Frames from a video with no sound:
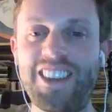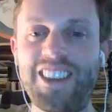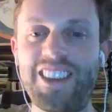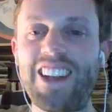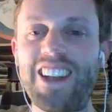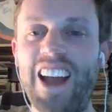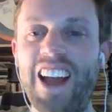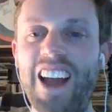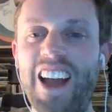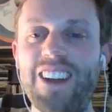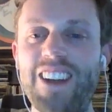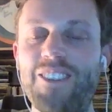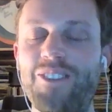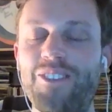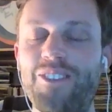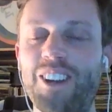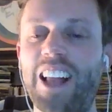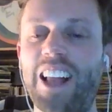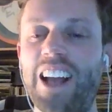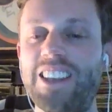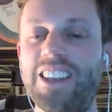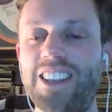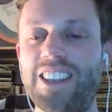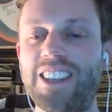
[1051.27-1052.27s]
I didn't
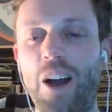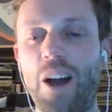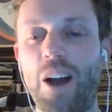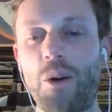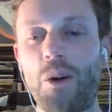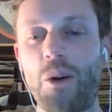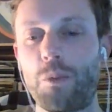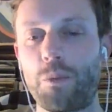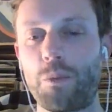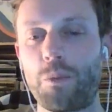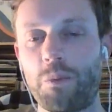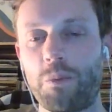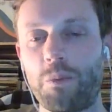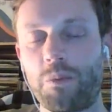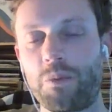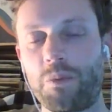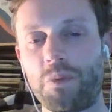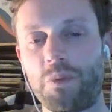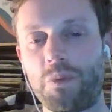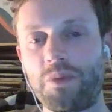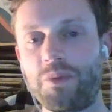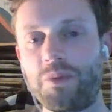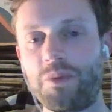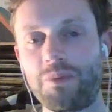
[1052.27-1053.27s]
realize how
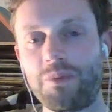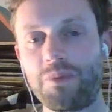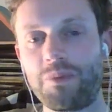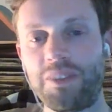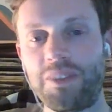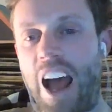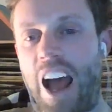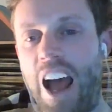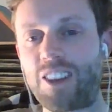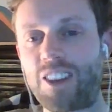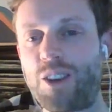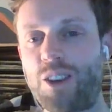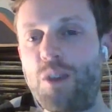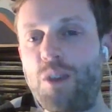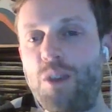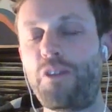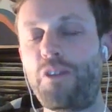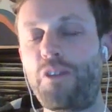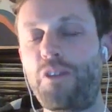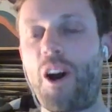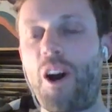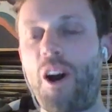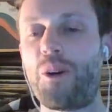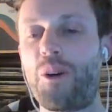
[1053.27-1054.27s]
not
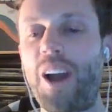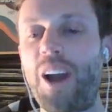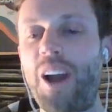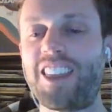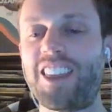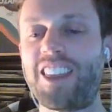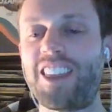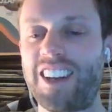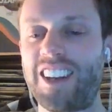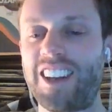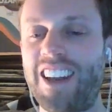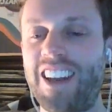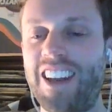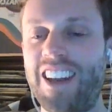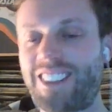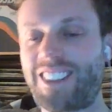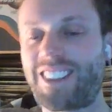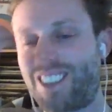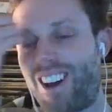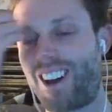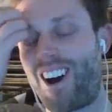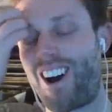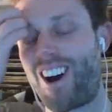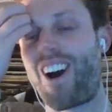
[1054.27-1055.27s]
too far away the
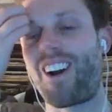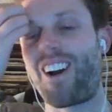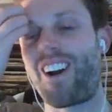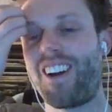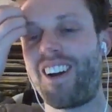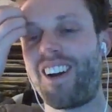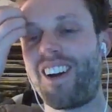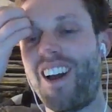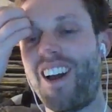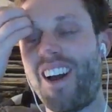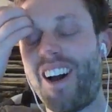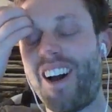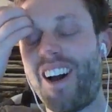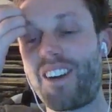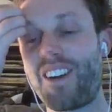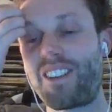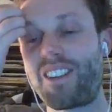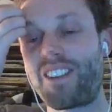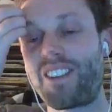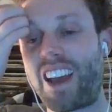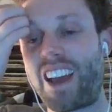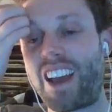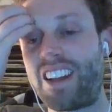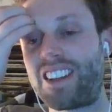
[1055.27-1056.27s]
Knicks are
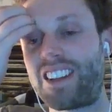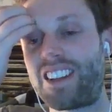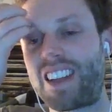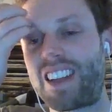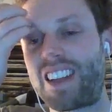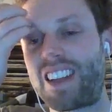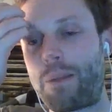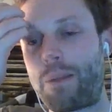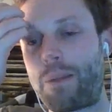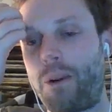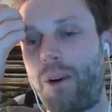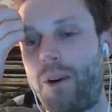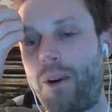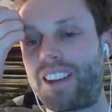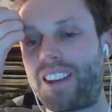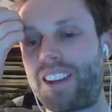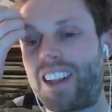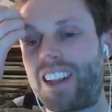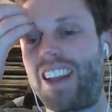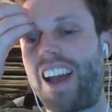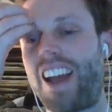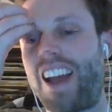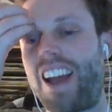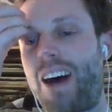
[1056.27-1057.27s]
of getting to that point
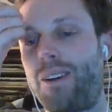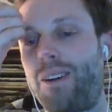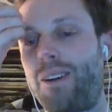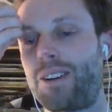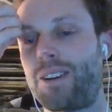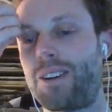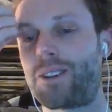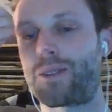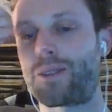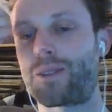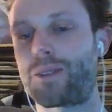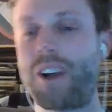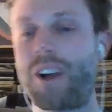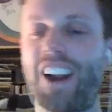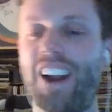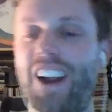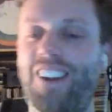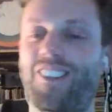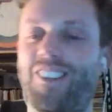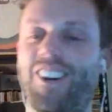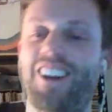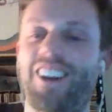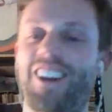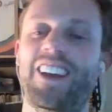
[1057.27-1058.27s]
that the Islanders were
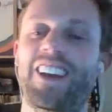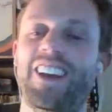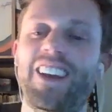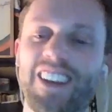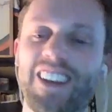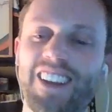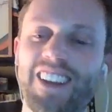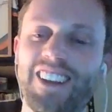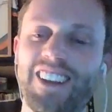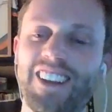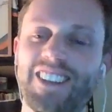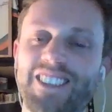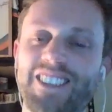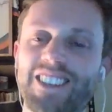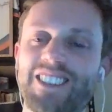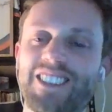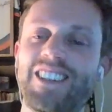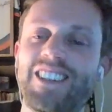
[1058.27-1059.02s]
at just